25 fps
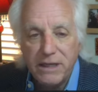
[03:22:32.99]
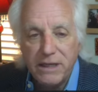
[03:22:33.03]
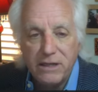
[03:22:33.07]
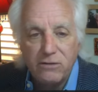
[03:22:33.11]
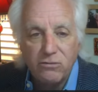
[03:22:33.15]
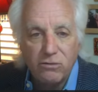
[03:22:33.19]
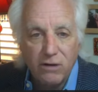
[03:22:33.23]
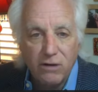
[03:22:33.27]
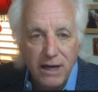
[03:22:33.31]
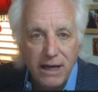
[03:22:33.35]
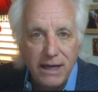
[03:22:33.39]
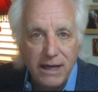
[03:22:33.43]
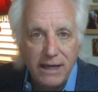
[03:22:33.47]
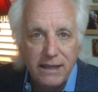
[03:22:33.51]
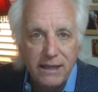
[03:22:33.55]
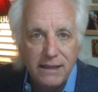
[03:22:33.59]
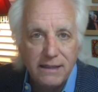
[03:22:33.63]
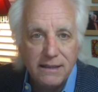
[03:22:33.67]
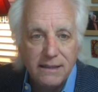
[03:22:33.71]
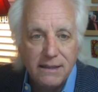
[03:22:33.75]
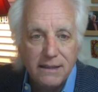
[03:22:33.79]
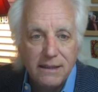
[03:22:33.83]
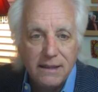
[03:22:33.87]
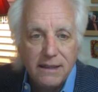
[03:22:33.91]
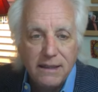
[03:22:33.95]
would be
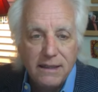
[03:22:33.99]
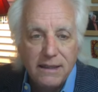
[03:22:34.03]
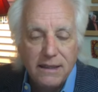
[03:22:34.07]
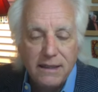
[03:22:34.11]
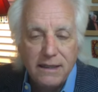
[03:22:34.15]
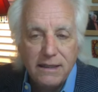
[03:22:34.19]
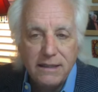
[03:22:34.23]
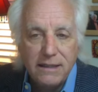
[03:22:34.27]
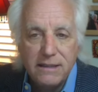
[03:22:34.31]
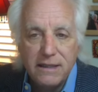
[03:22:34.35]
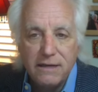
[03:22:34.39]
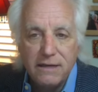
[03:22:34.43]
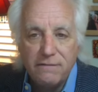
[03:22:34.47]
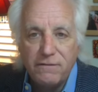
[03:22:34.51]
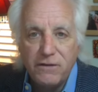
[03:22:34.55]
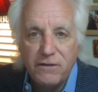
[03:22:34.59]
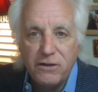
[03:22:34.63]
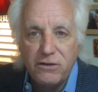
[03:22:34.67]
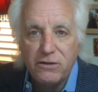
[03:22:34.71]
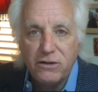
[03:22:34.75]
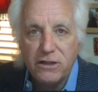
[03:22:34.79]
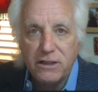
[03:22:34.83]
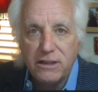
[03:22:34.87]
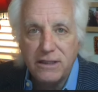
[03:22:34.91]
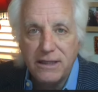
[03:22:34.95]
great is
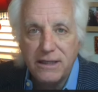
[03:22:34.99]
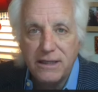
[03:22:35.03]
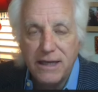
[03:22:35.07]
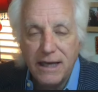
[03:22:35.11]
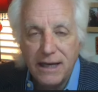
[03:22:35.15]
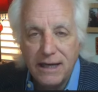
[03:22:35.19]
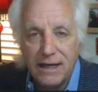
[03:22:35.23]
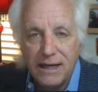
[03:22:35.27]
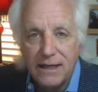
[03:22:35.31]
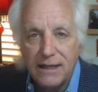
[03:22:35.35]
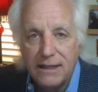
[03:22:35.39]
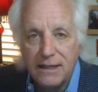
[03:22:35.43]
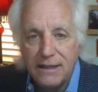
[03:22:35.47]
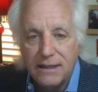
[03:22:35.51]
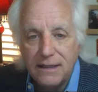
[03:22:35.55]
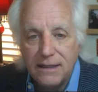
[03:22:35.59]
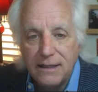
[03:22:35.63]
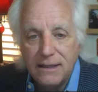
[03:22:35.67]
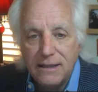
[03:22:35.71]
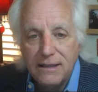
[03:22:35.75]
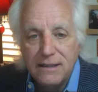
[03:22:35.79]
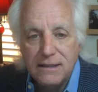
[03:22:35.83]
if you could get